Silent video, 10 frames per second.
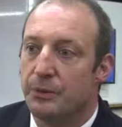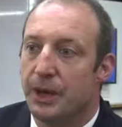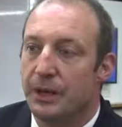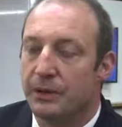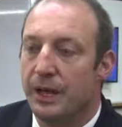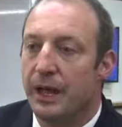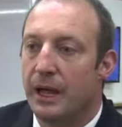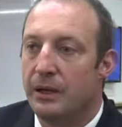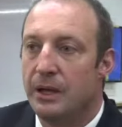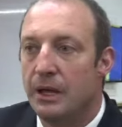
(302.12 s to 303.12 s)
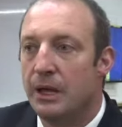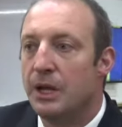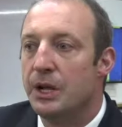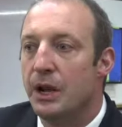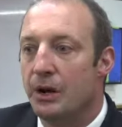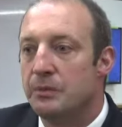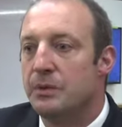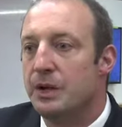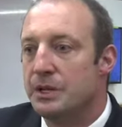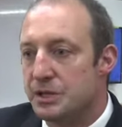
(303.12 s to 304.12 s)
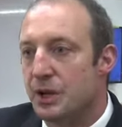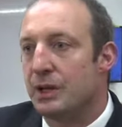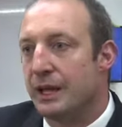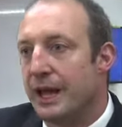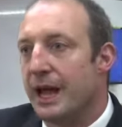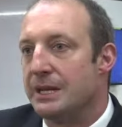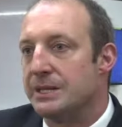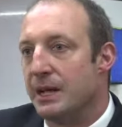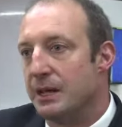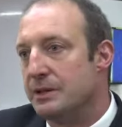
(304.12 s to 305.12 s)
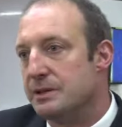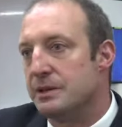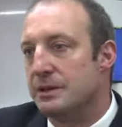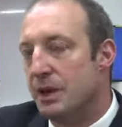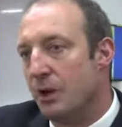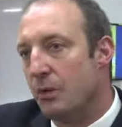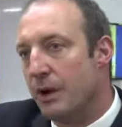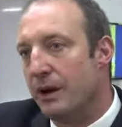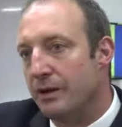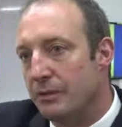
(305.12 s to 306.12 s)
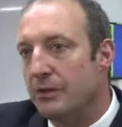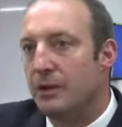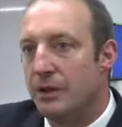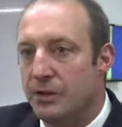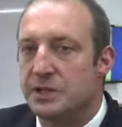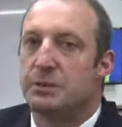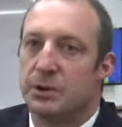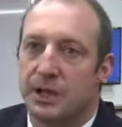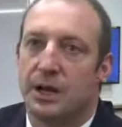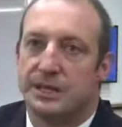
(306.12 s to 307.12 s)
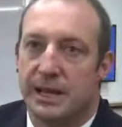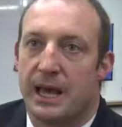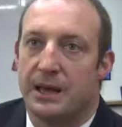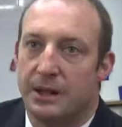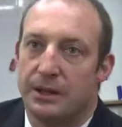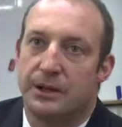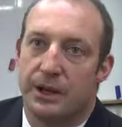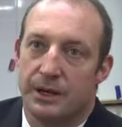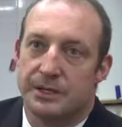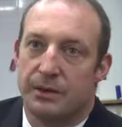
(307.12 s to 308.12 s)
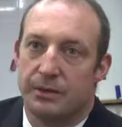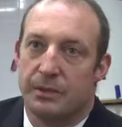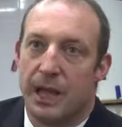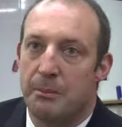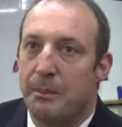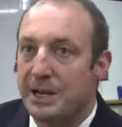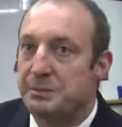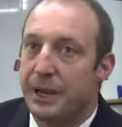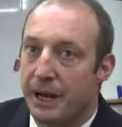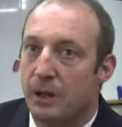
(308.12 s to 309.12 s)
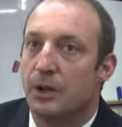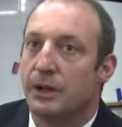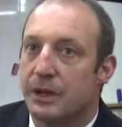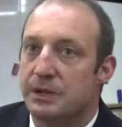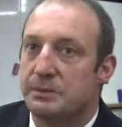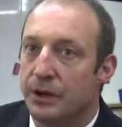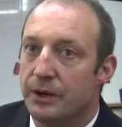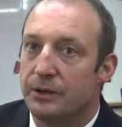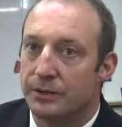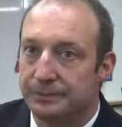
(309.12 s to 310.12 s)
But, it's certainly the case that there's, where the visible signs are that it's a much better learning experience.